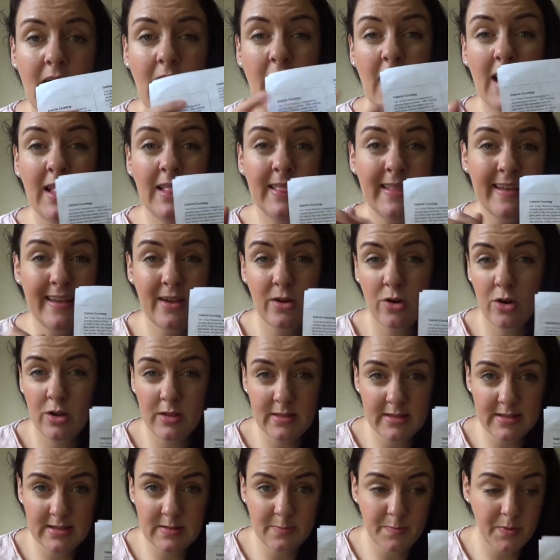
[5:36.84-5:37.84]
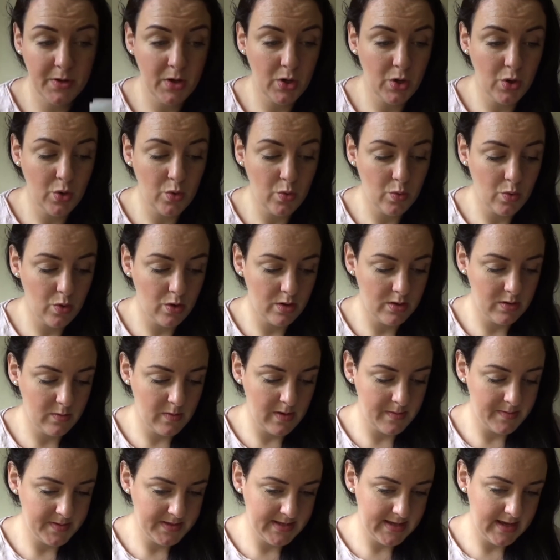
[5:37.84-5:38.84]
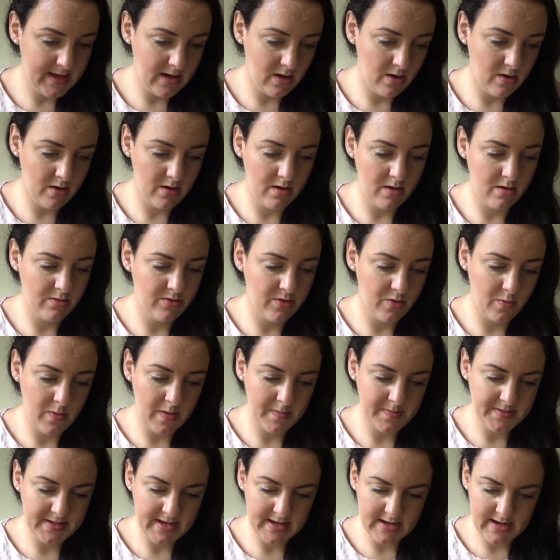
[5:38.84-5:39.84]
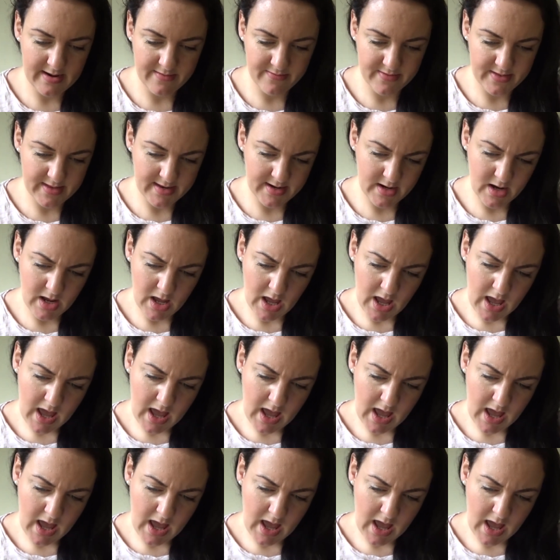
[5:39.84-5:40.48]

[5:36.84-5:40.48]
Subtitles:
I'll link all this below on the website, their website and everything.